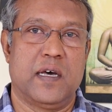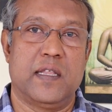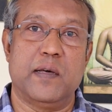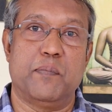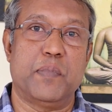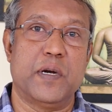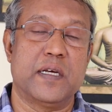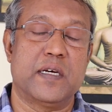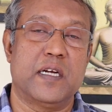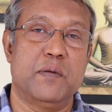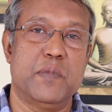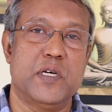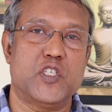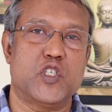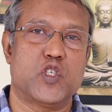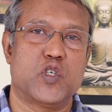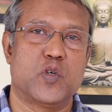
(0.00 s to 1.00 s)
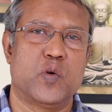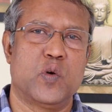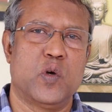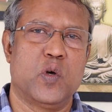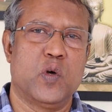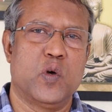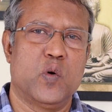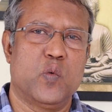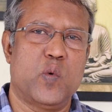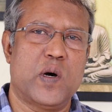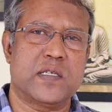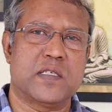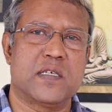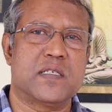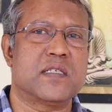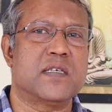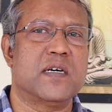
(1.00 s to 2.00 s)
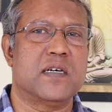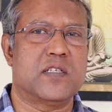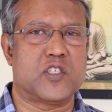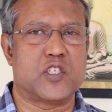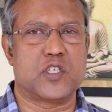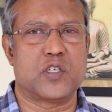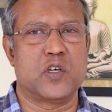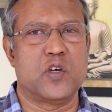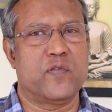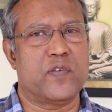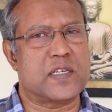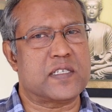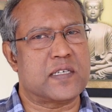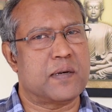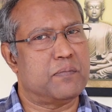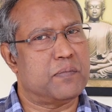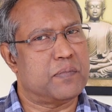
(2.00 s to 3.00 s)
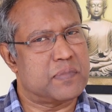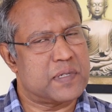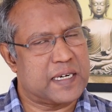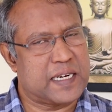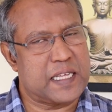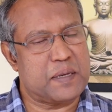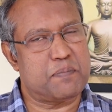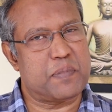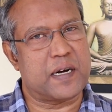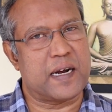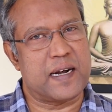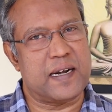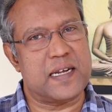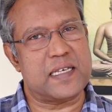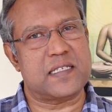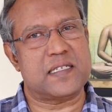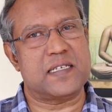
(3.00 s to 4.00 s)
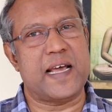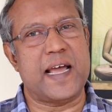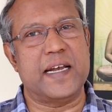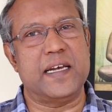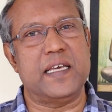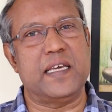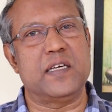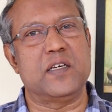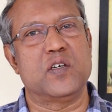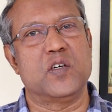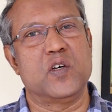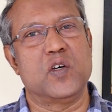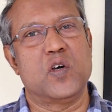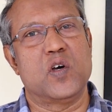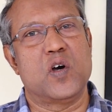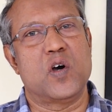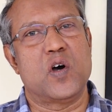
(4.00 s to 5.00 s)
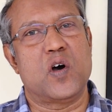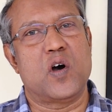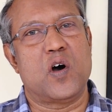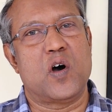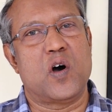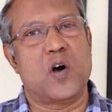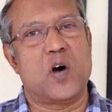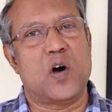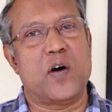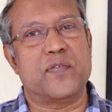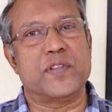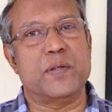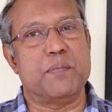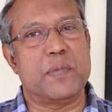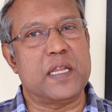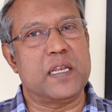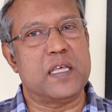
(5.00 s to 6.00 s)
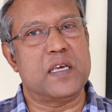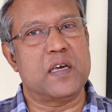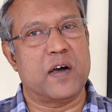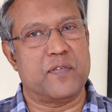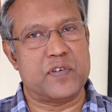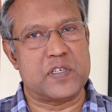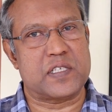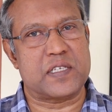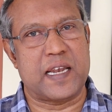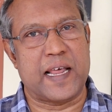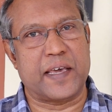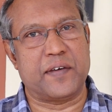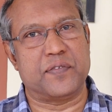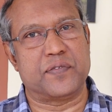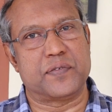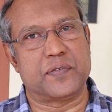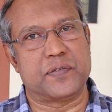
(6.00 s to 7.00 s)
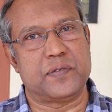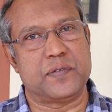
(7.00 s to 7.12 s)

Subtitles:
The pilgrimage was a search for some deeper understanding of the meaning of his life.